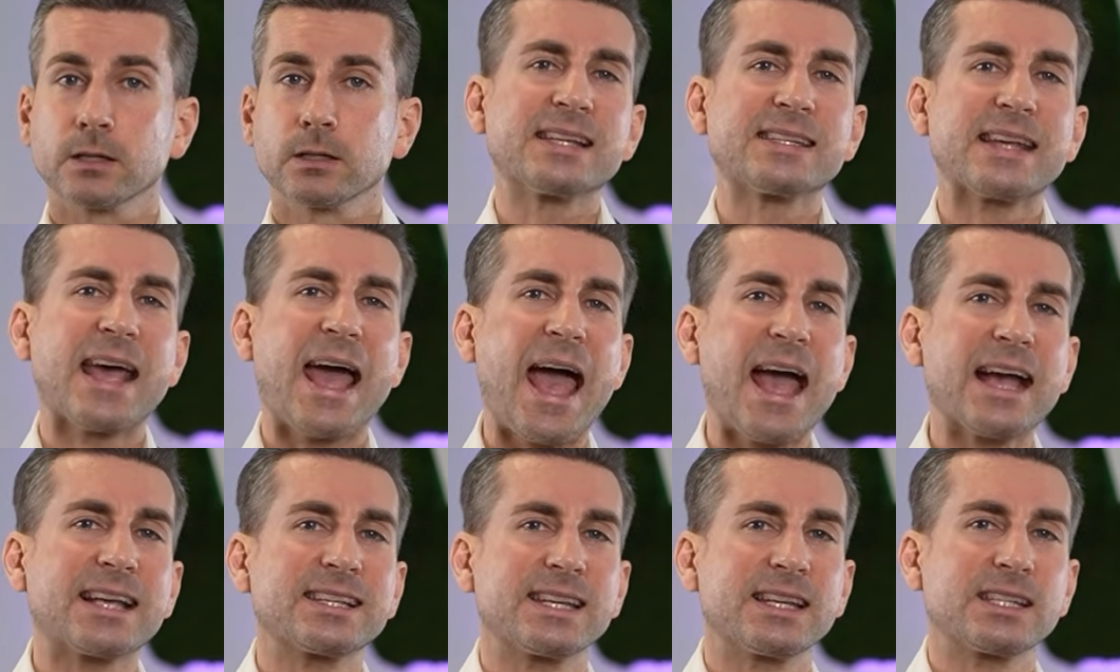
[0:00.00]
As
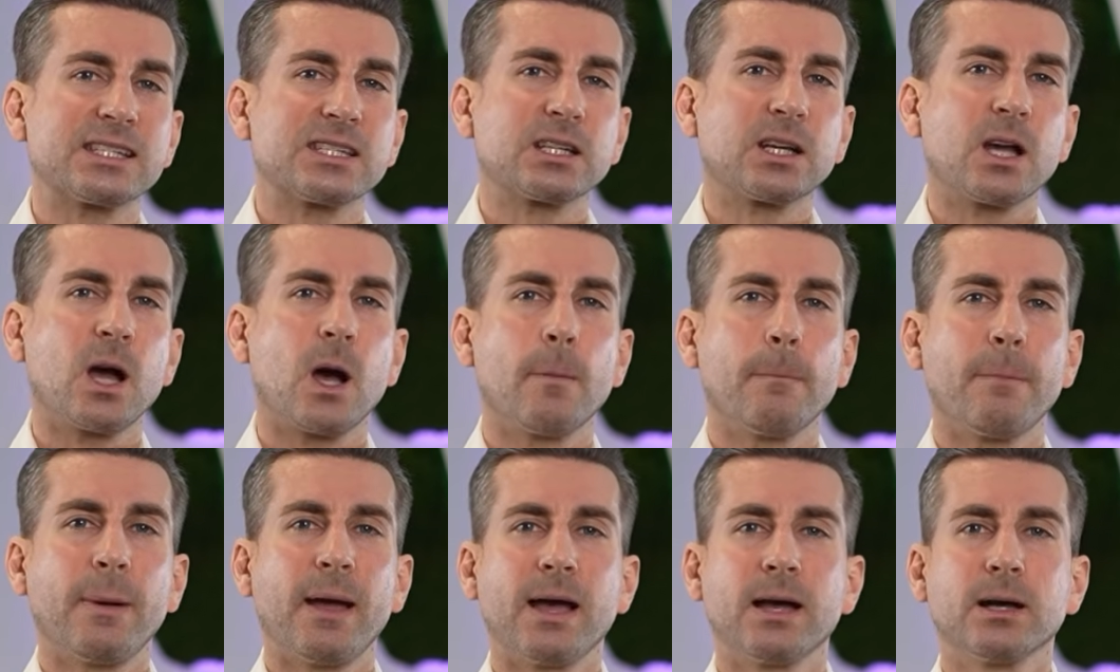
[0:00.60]
access to
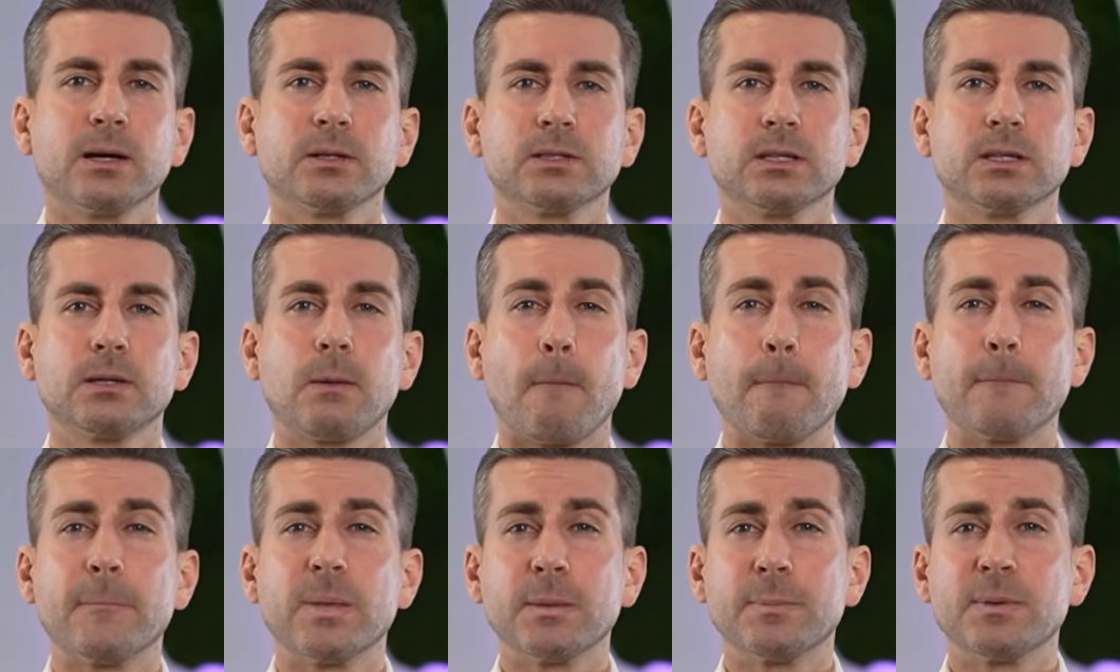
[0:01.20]

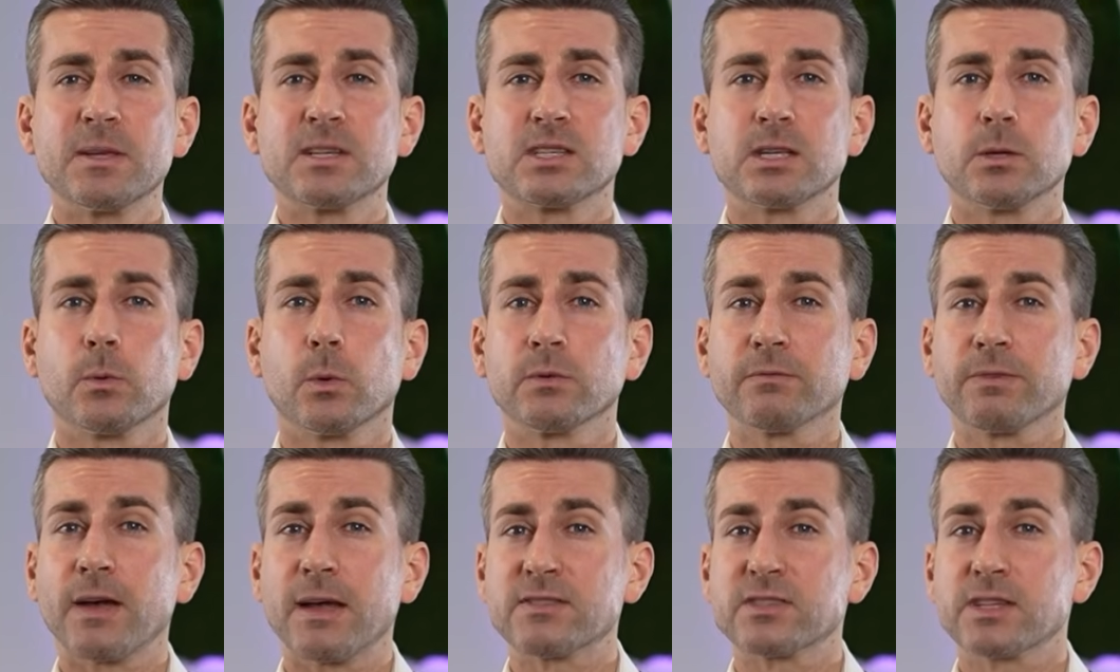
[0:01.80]
compounded
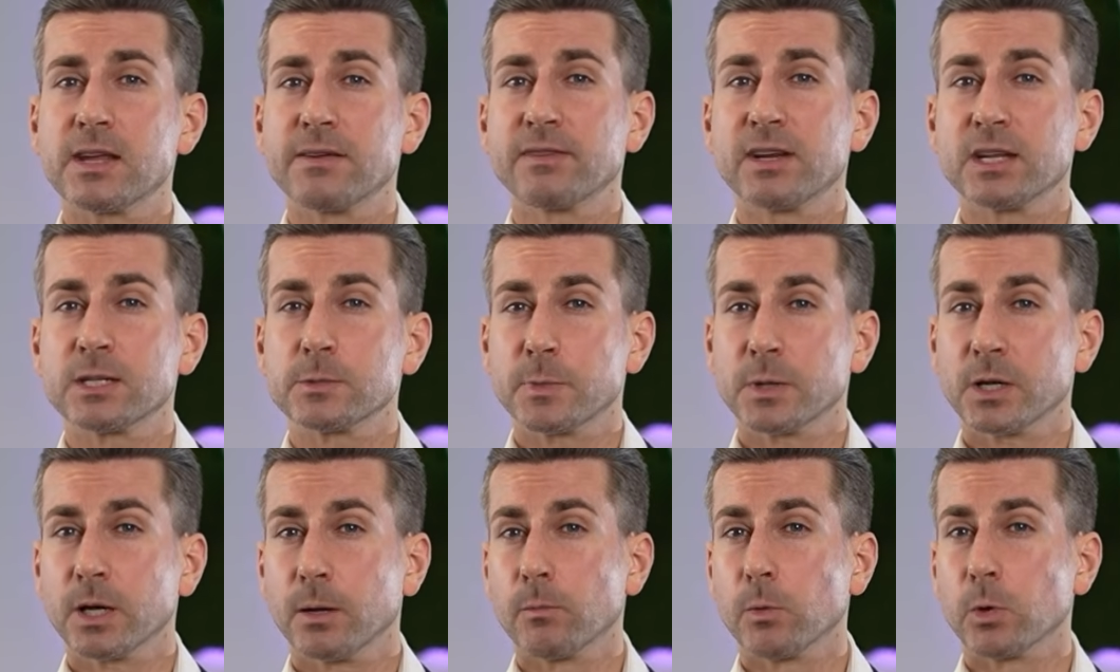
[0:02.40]
BPC-157 has
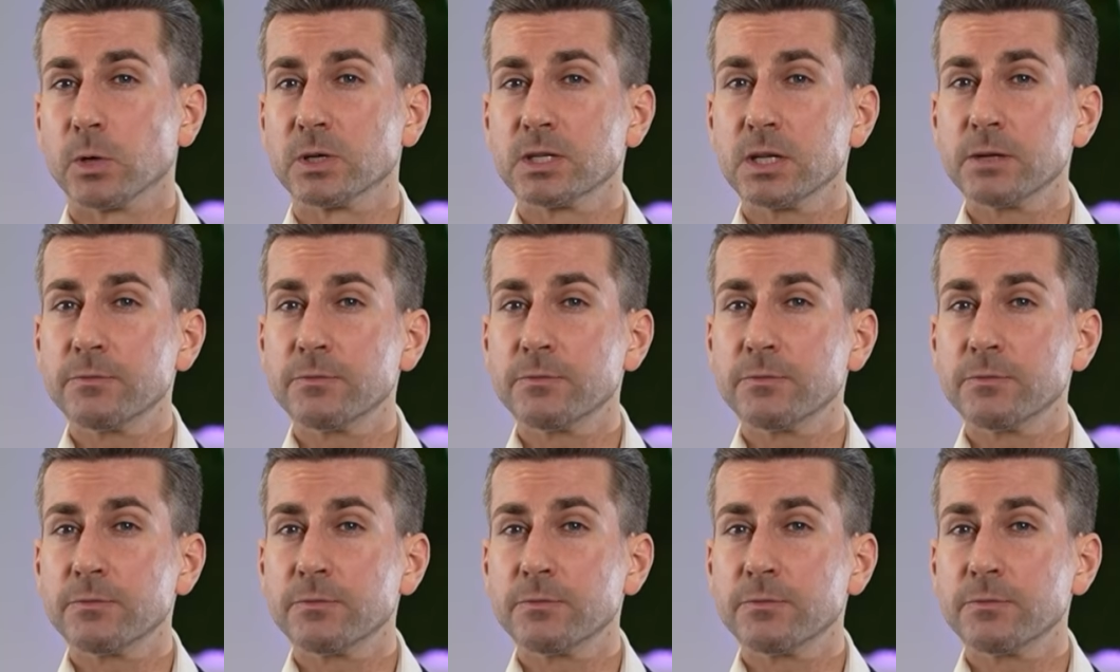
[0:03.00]
become more